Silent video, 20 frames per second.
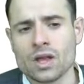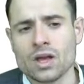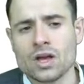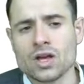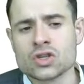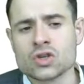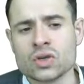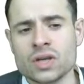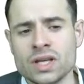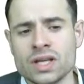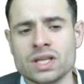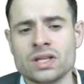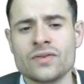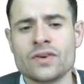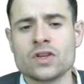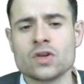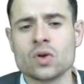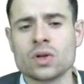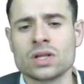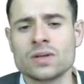So the
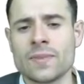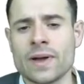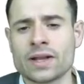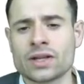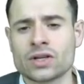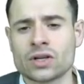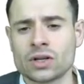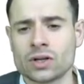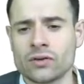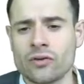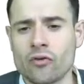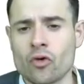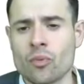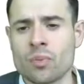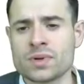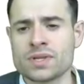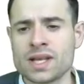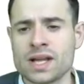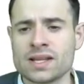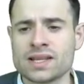individual demand curve
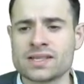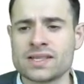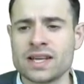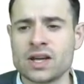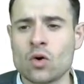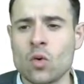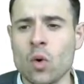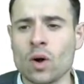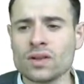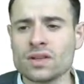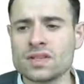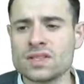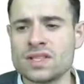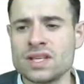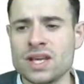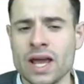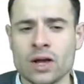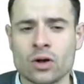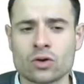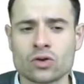represents the
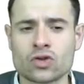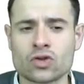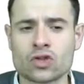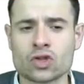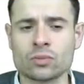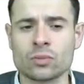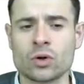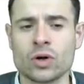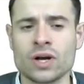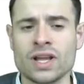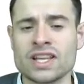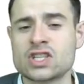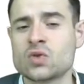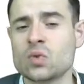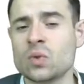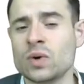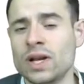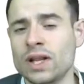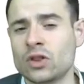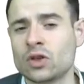quantity a consumer is
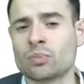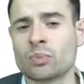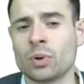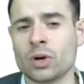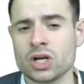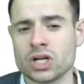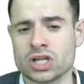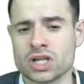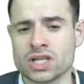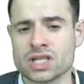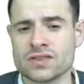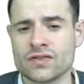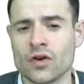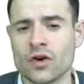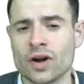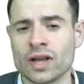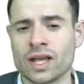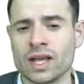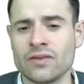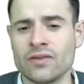willing to purchase for
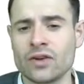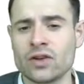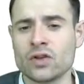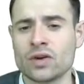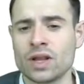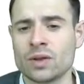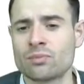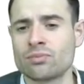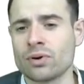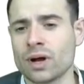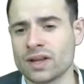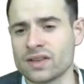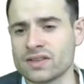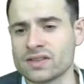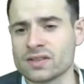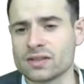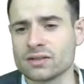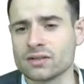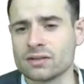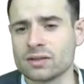a given unit
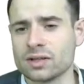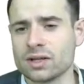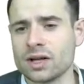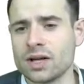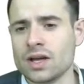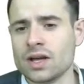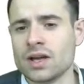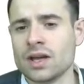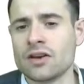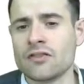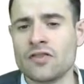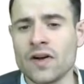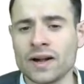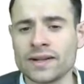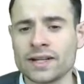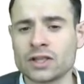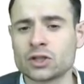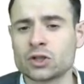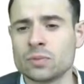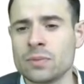price. In
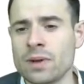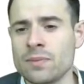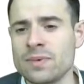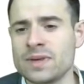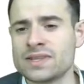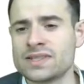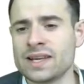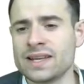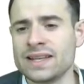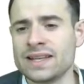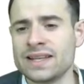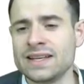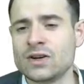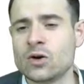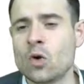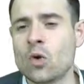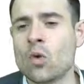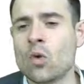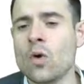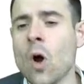fact, I should maybe say the
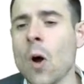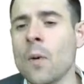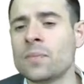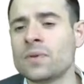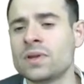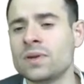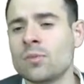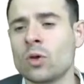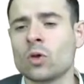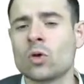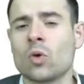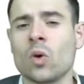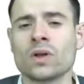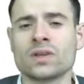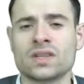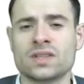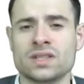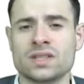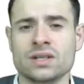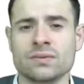optimal
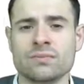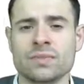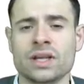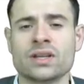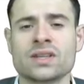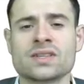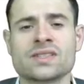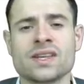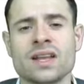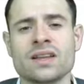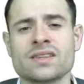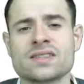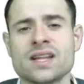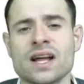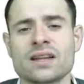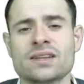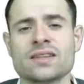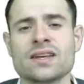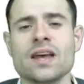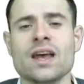quantity, in the sense
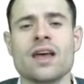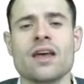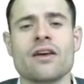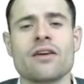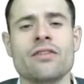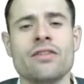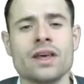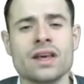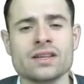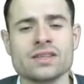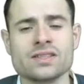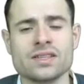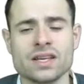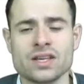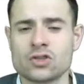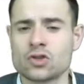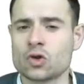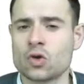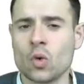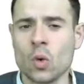that this
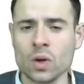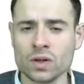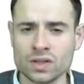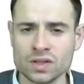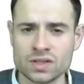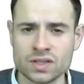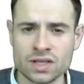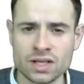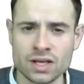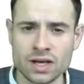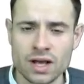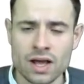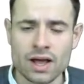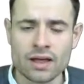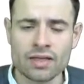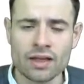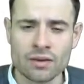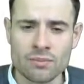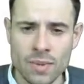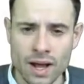is the quantity
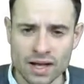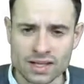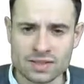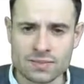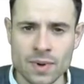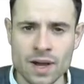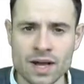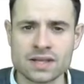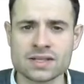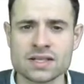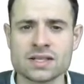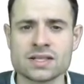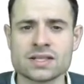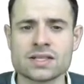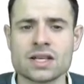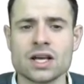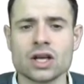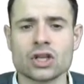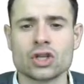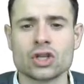that maximizes
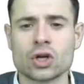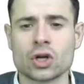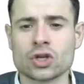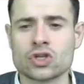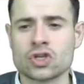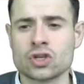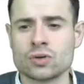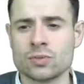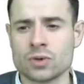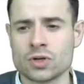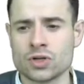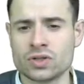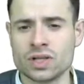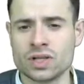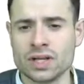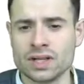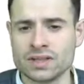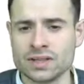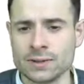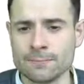the consumer's
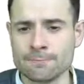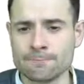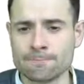utility.